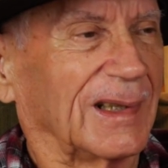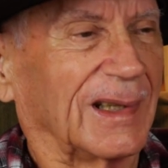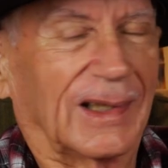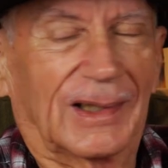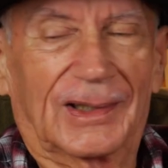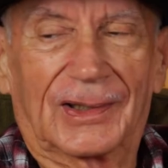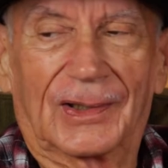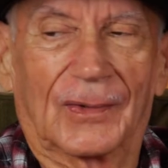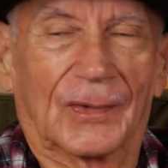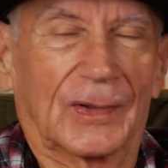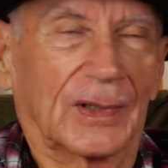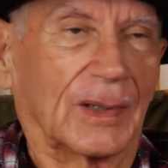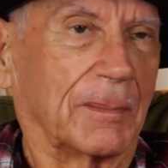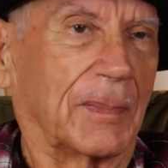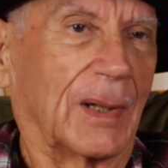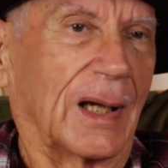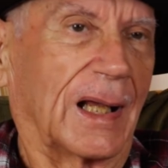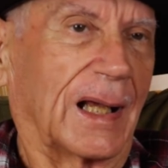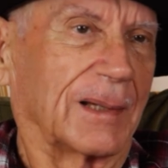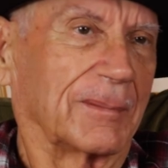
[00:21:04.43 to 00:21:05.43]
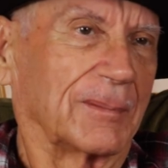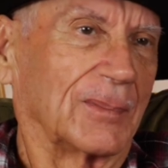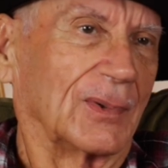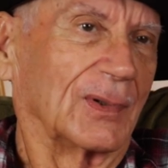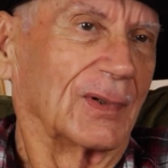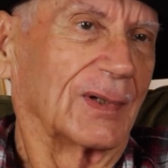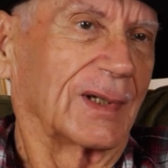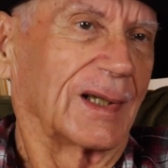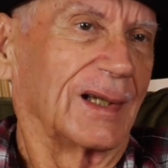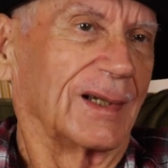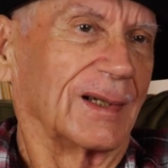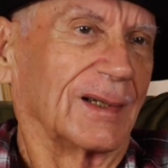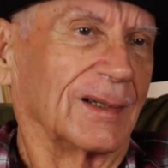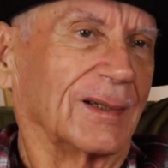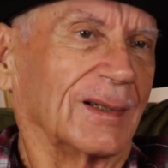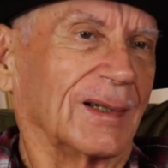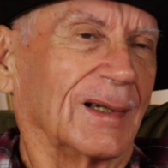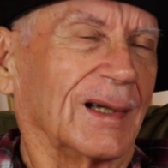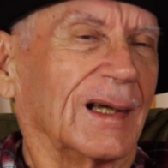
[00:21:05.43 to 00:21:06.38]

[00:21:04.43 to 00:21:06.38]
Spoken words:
It'll go in the black book here.